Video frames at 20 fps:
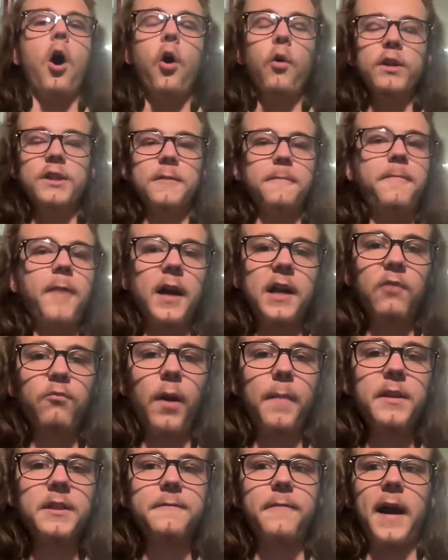oh, it's a fucking
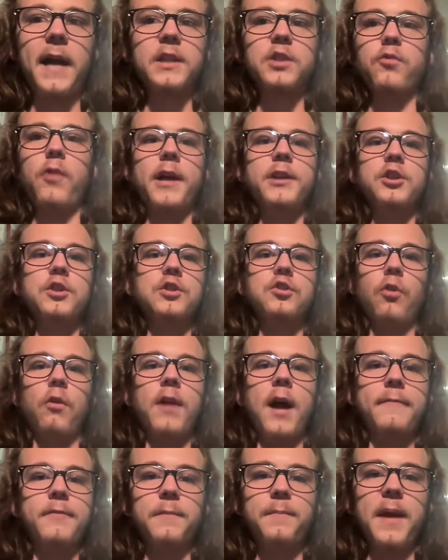women's fight, so I just
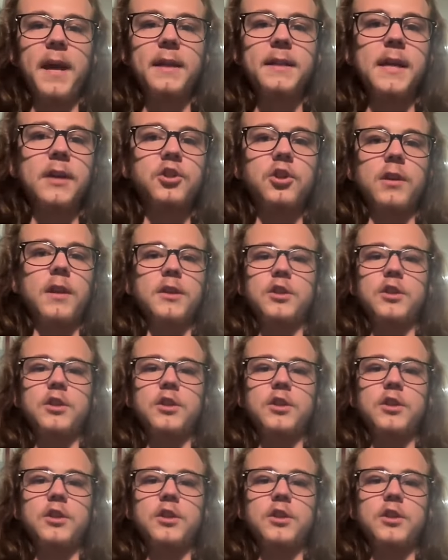don't have to pay attention.